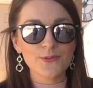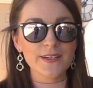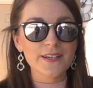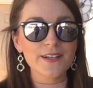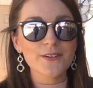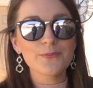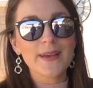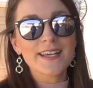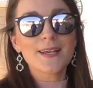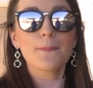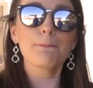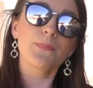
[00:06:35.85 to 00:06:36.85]
grill,
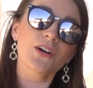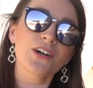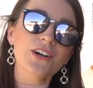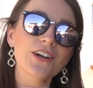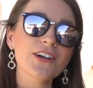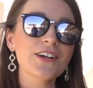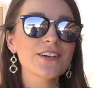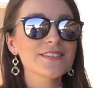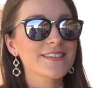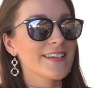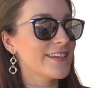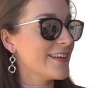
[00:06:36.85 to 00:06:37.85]
making
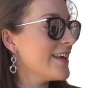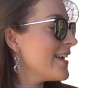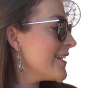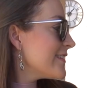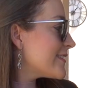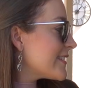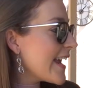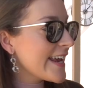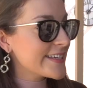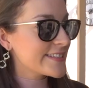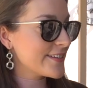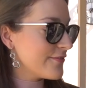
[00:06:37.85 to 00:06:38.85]
burgers and
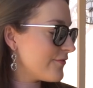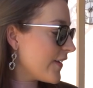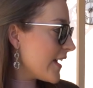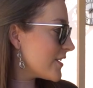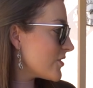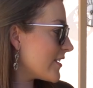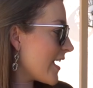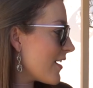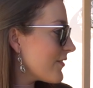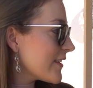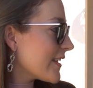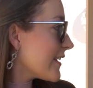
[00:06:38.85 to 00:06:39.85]
steaks and fish and
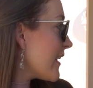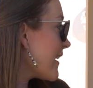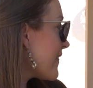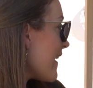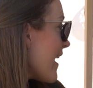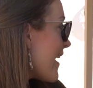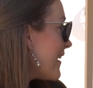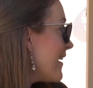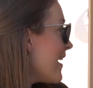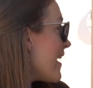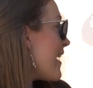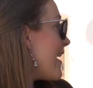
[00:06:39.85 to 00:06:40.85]
everything like that.
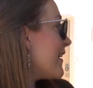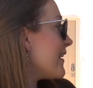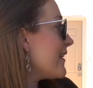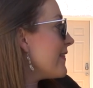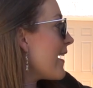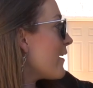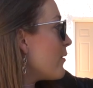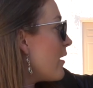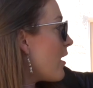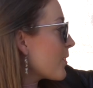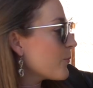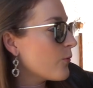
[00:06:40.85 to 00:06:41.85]
And in that
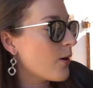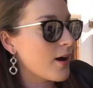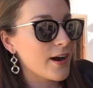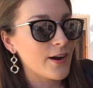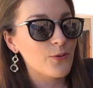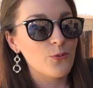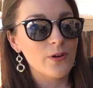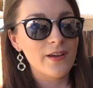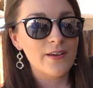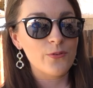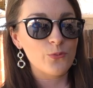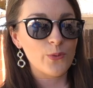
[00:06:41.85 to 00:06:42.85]
armoire
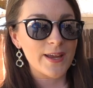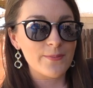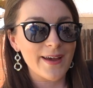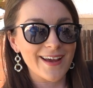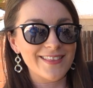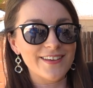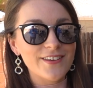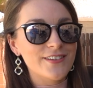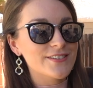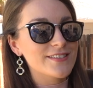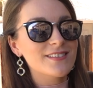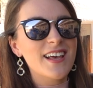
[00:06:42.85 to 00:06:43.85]
way back there,
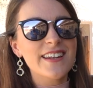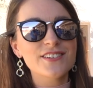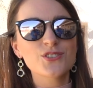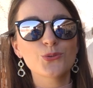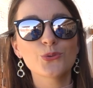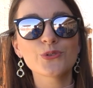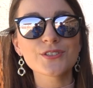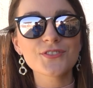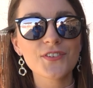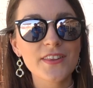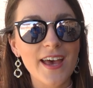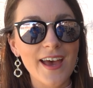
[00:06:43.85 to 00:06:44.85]
there's a lot of tools
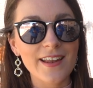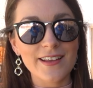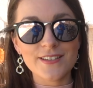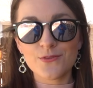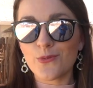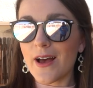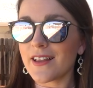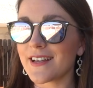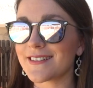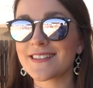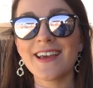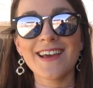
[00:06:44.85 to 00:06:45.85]
for that, as well
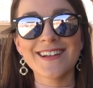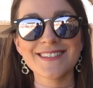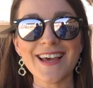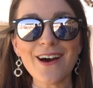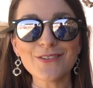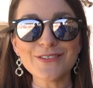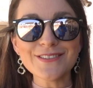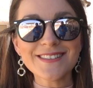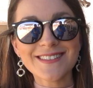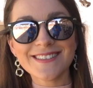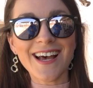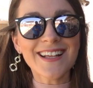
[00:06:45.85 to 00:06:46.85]
as
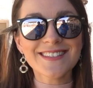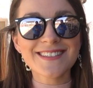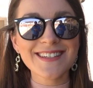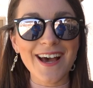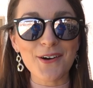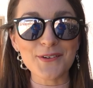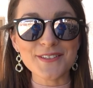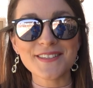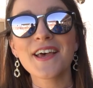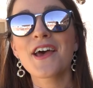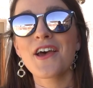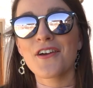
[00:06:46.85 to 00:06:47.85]
towels, tons of towels
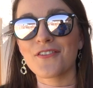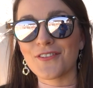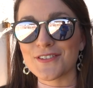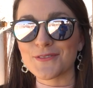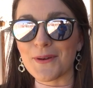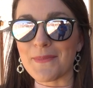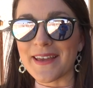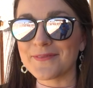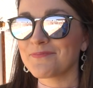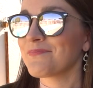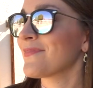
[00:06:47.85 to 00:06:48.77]
for swimming.